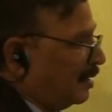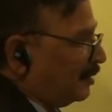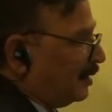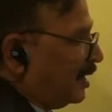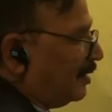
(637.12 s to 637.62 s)

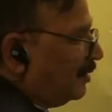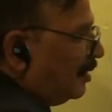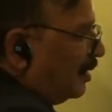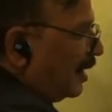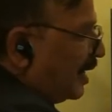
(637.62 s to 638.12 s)
Then
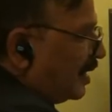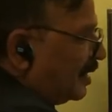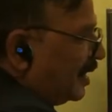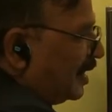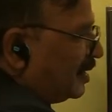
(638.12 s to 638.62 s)
another
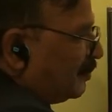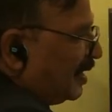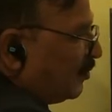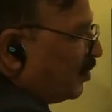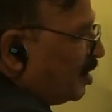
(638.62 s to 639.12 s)
layer is being
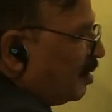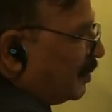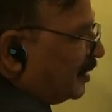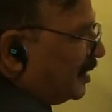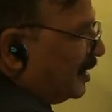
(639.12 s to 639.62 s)

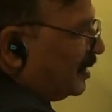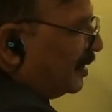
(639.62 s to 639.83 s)
formed. This is a